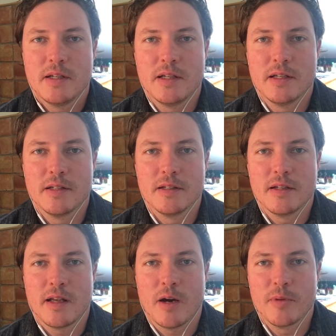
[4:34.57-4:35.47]
in
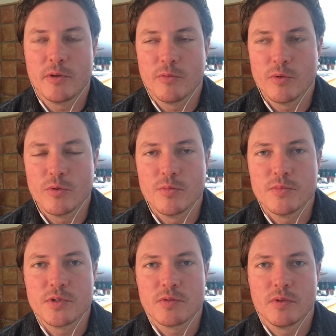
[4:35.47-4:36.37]
how many
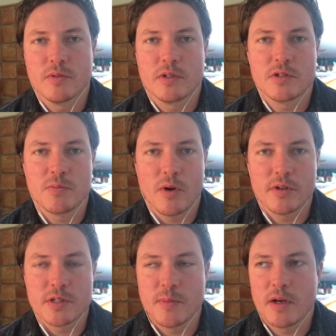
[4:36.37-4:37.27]
rooms with the
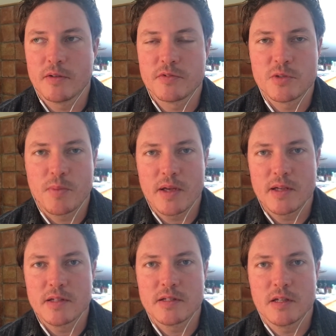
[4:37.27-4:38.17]
smallest amount of
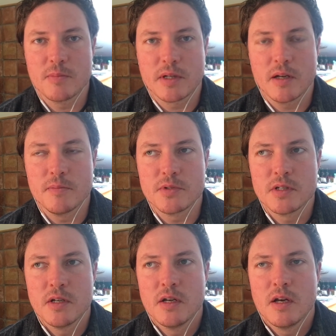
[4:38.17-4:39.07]
space, and it becomes
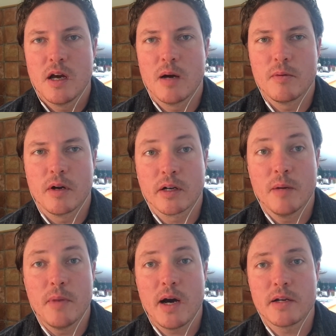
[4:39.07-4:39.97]
a
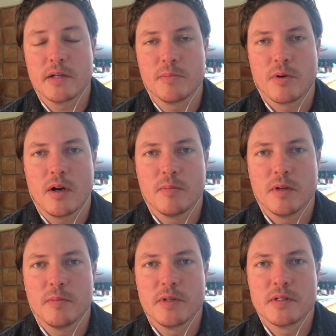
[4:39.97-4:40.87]
commodity
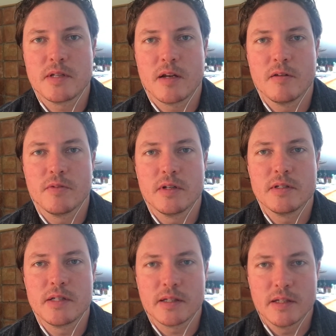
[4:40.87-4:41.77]
problem instead of a
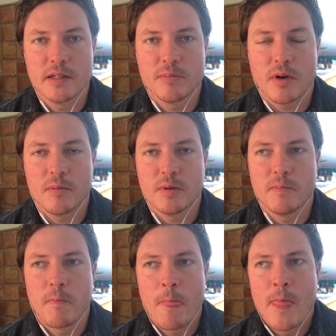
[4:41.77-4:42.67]
dignity problem.
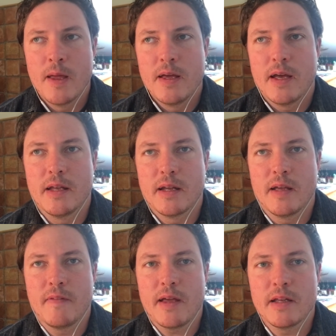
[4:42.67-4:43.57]

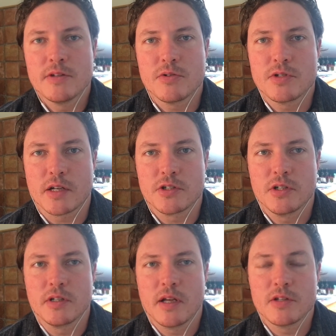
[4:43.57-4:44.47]
And that
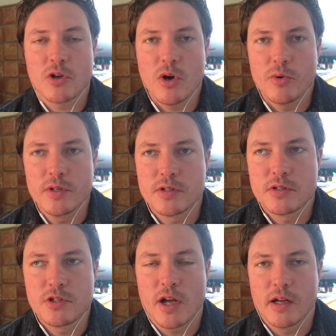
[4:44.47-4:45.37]
intersection has always
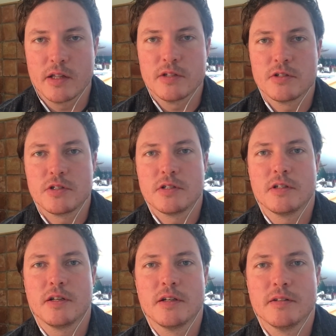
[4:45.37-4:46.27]
challenged
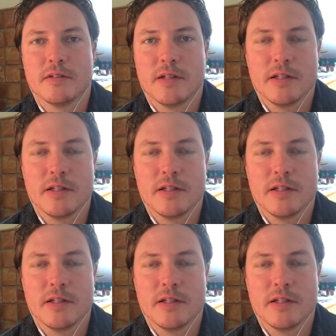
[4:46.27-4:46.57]
the